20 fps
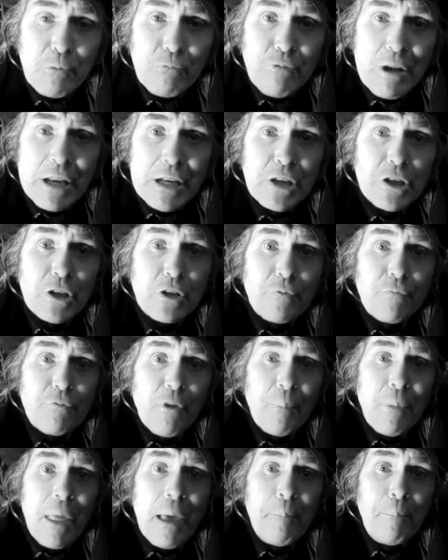rendered
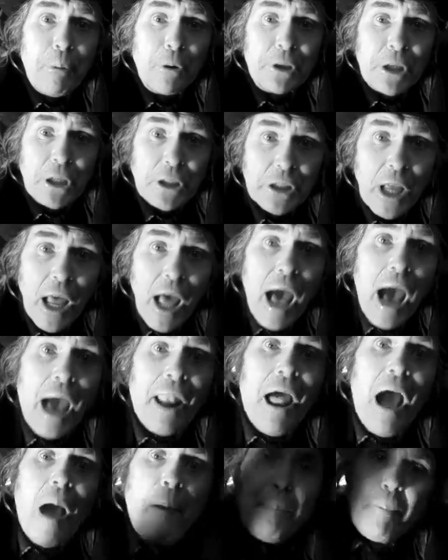from their bodies.
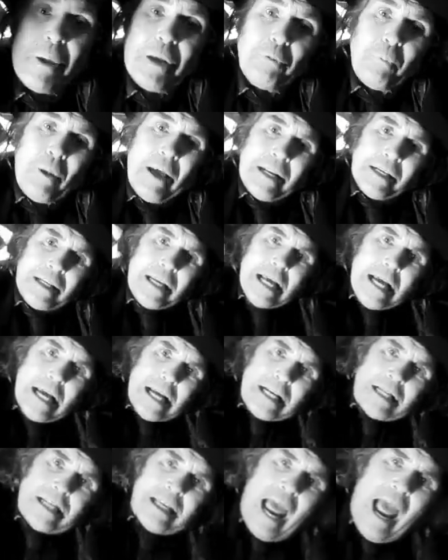And up it went,
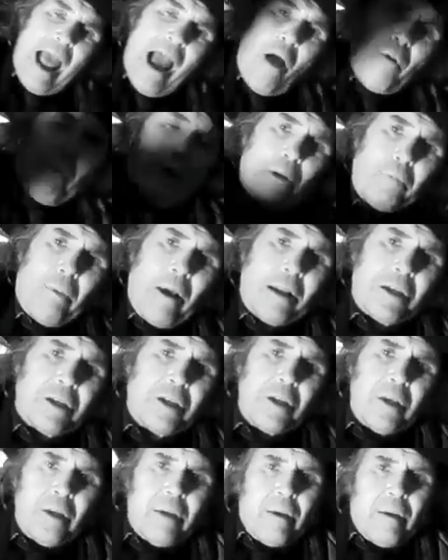and down it
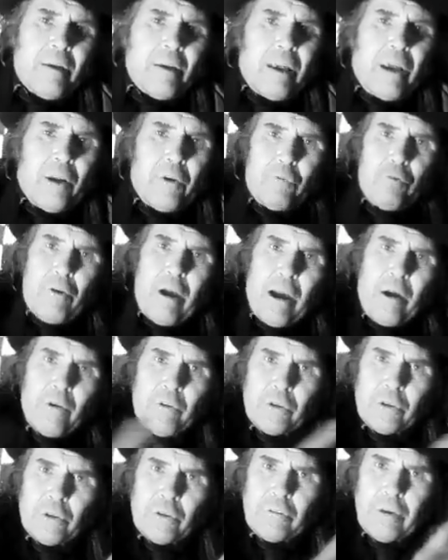went, and
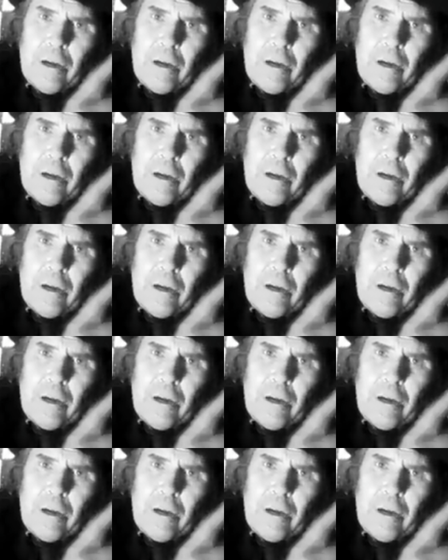round and